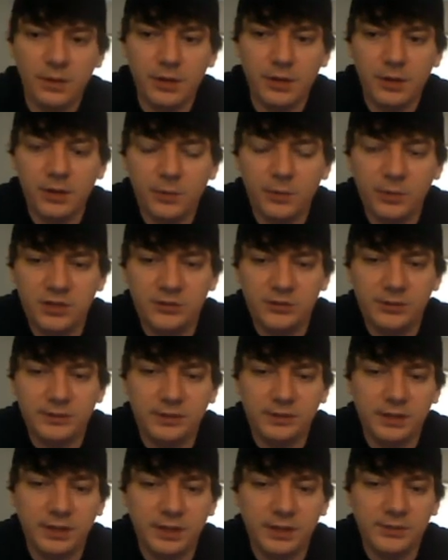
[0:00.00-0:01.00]
which
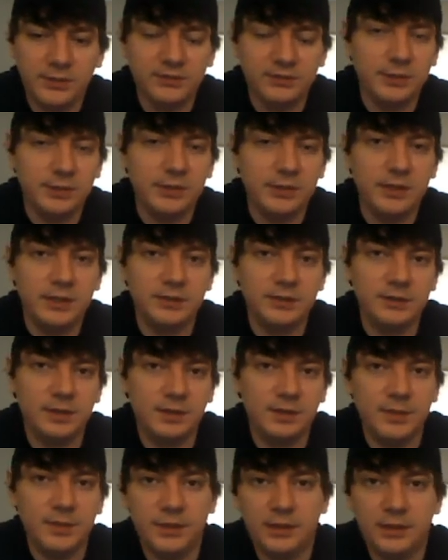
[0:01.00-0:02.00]
was it was really
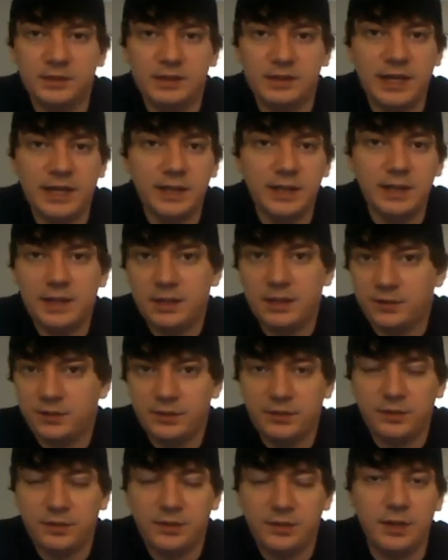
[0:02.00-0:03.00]
interesting because I
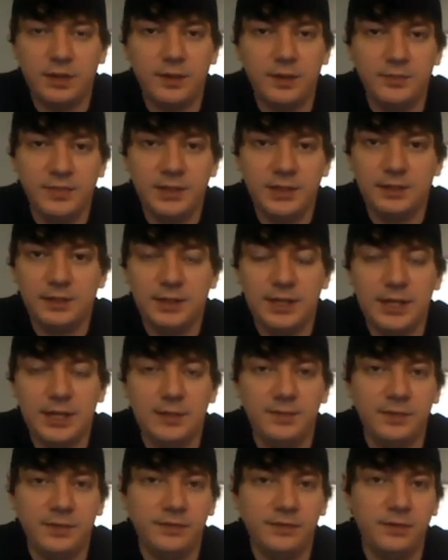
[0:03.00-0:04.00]
never beat the
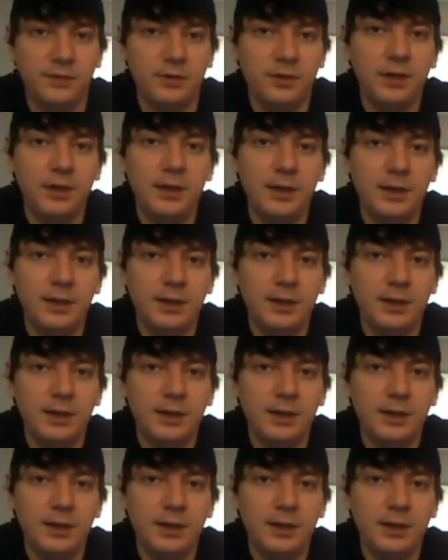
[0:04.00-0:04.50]
game before,